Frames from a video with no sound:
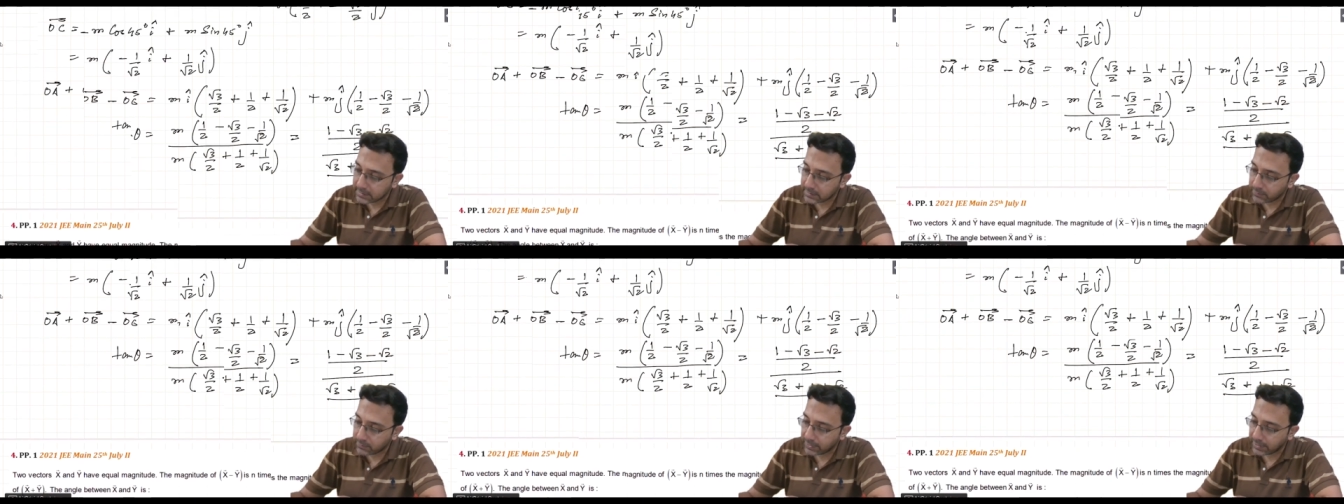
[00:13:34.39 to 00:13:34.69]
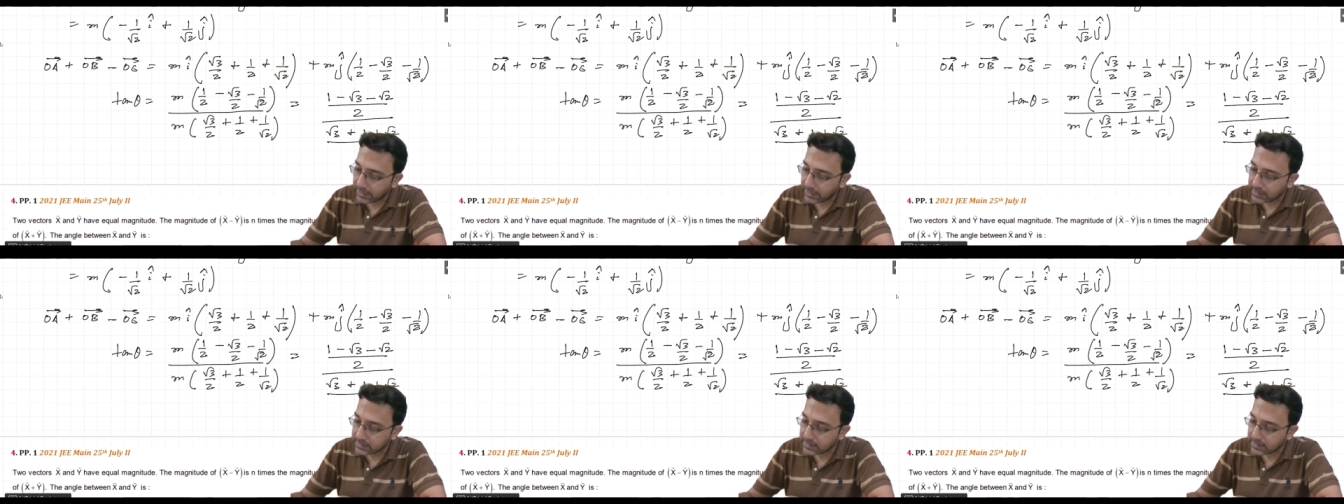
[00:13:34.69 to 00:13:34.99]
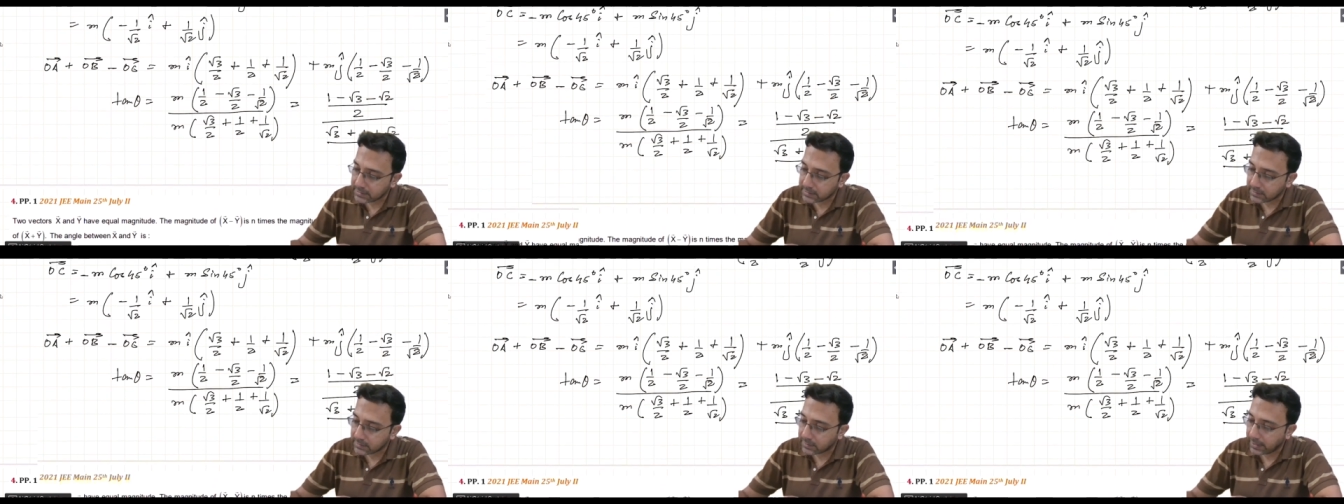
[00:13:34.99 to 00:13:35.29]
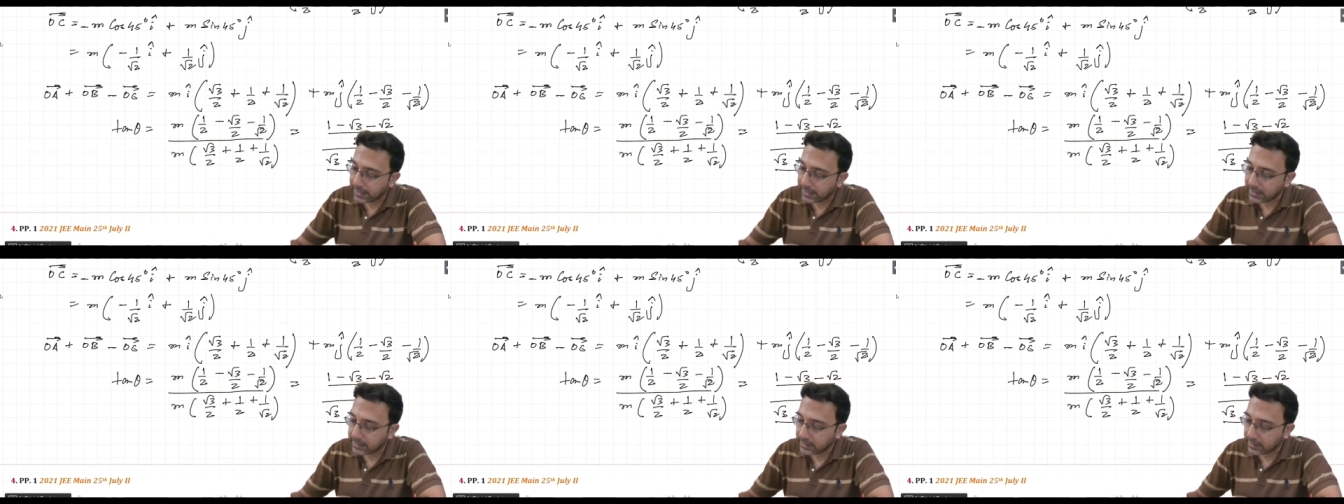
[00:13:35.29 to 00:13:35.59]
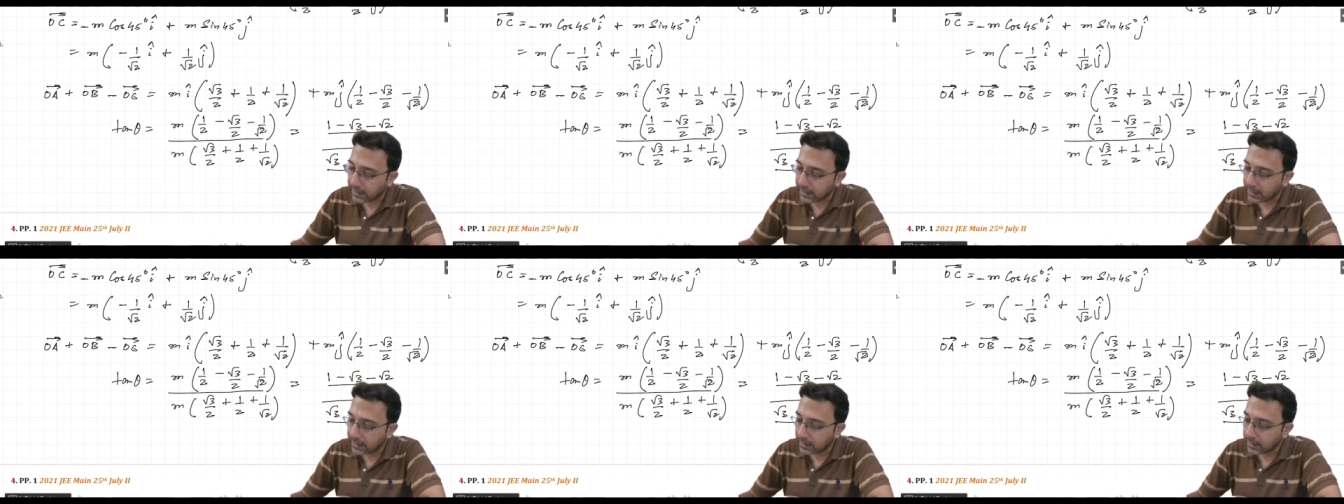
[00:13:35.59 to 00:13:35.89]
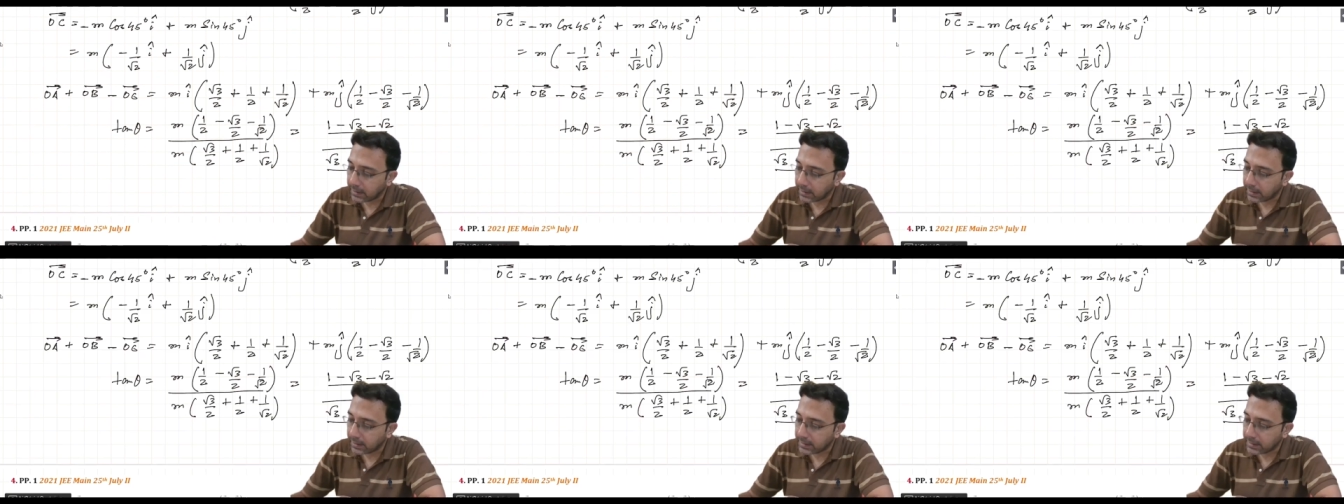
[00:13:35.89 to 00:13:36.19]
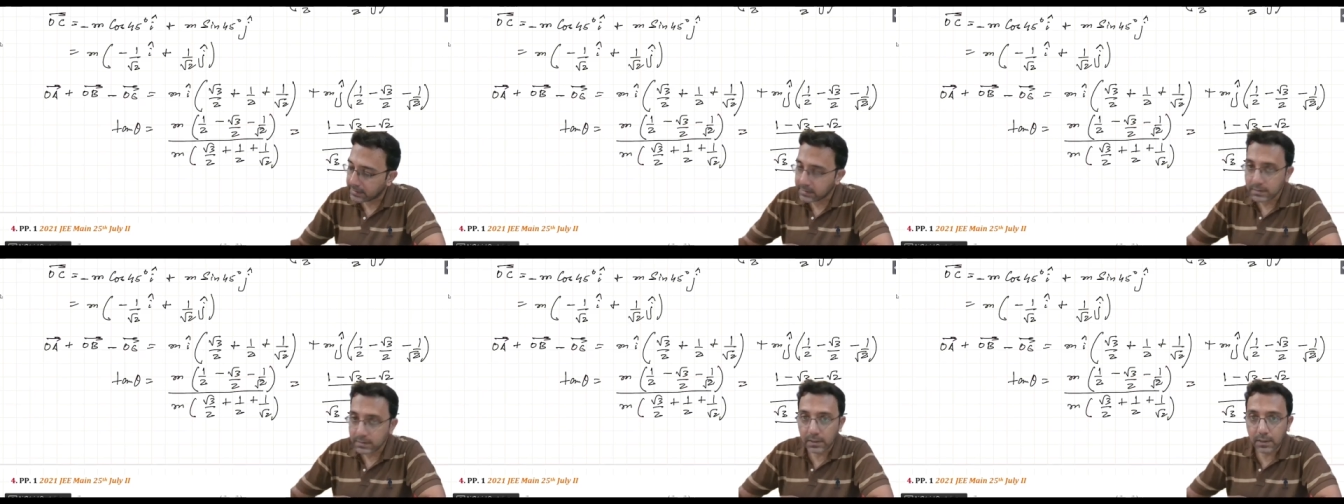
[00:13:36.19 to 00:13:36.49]
We can just write here
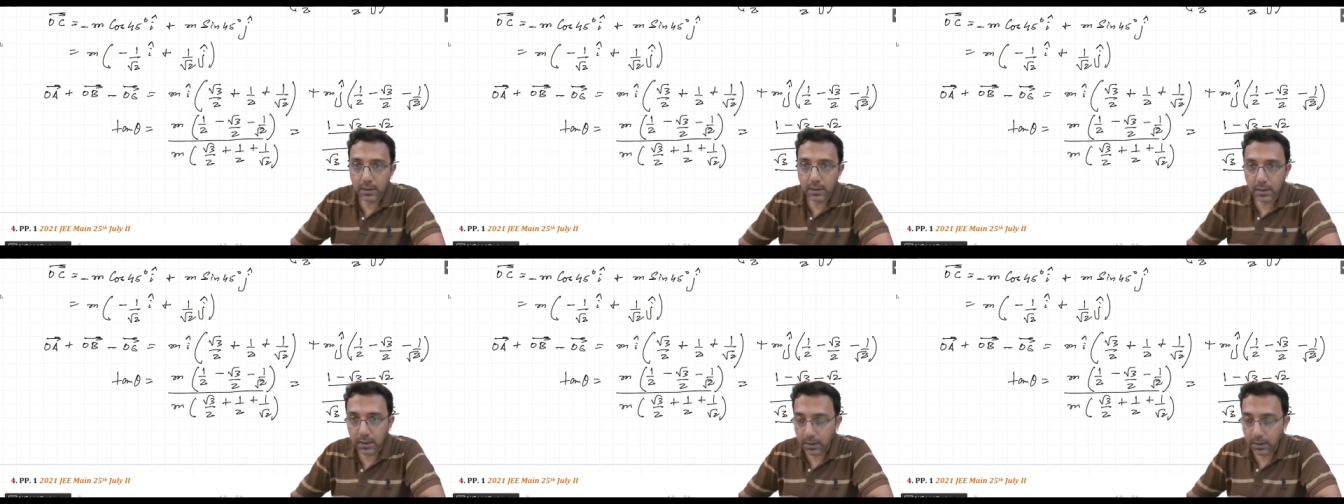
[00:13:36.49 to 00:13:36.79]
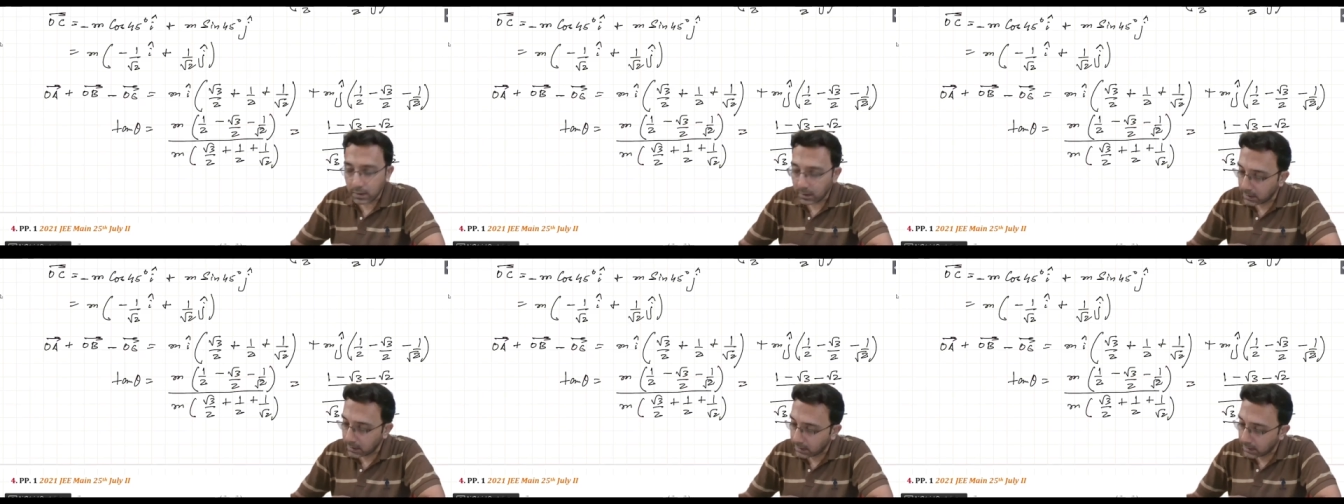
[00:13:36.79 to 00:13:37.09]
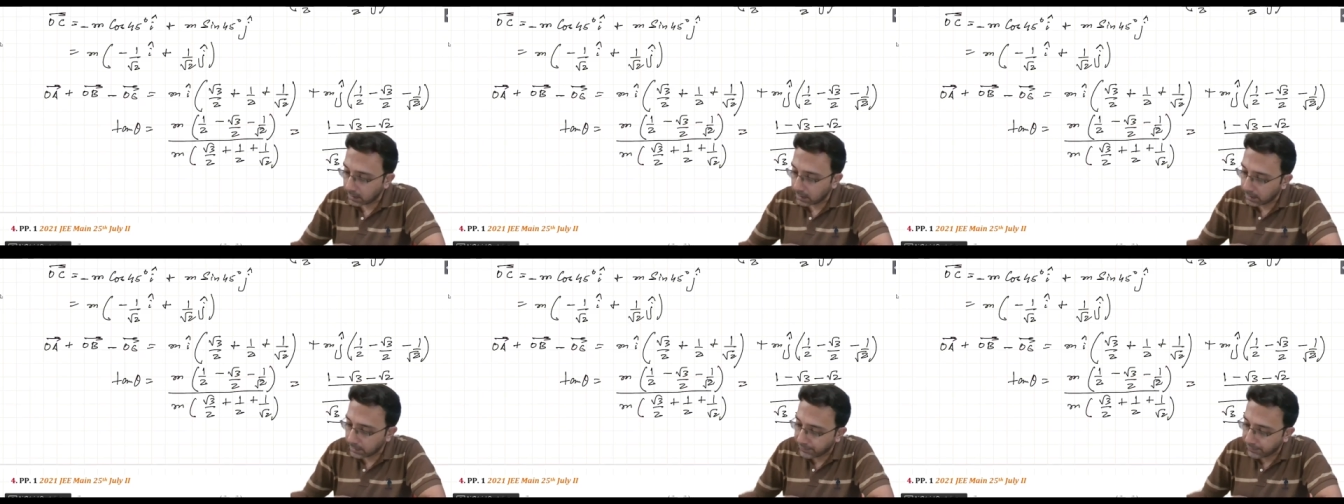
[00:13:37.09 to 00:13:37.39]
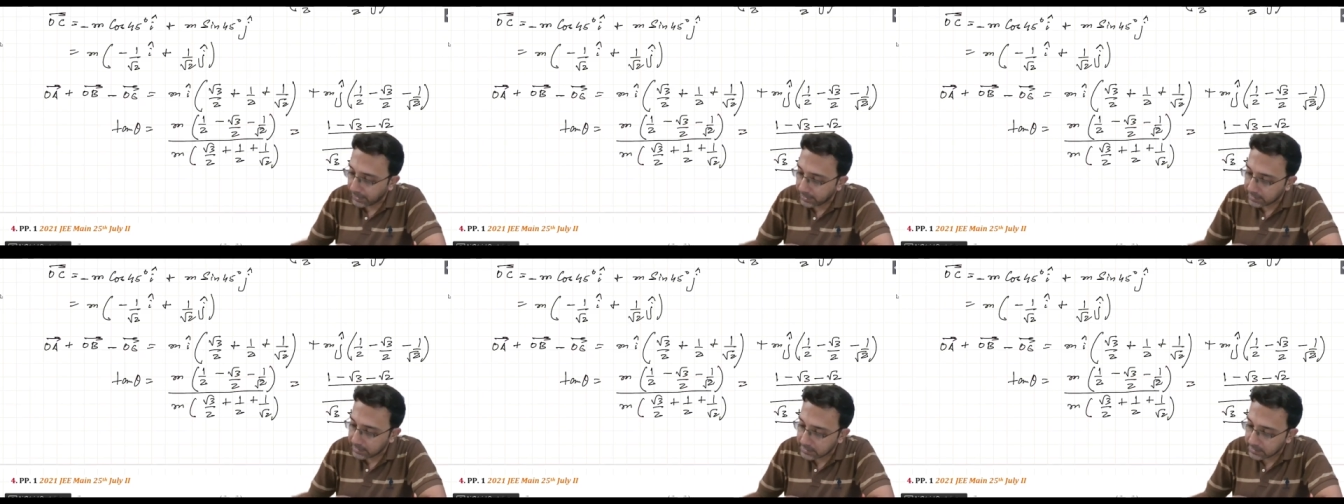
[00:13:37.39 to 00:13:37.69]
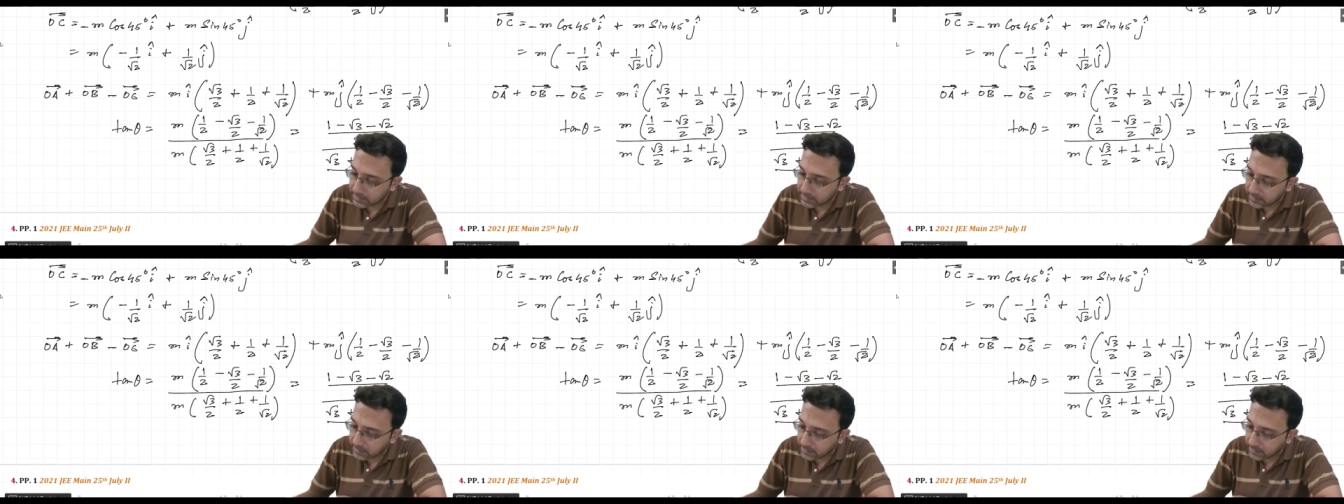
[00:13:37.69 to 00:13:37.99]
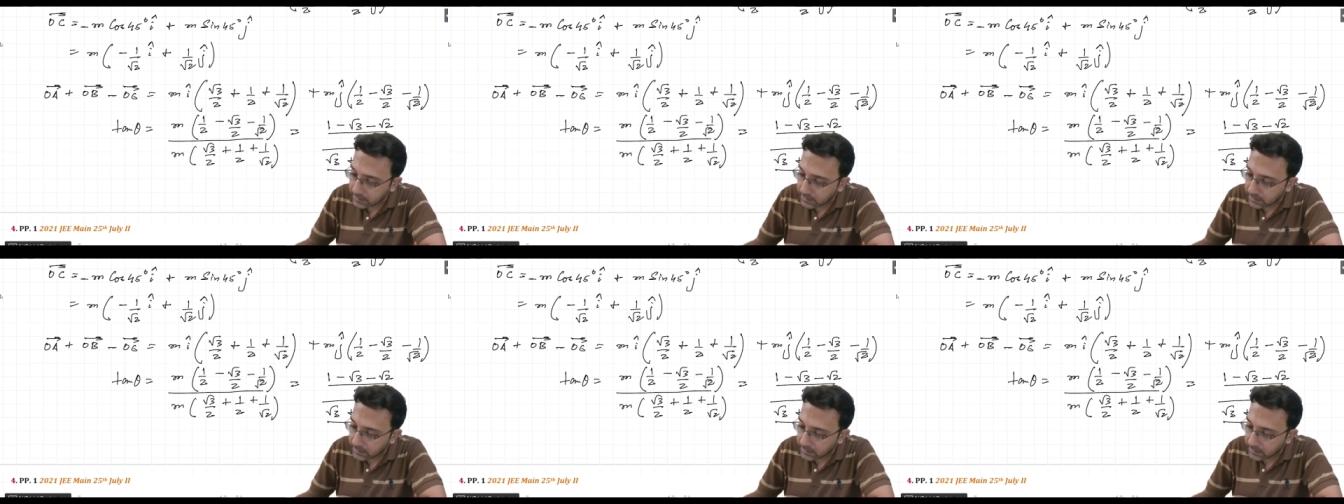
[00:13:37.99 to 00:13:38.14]
as if I just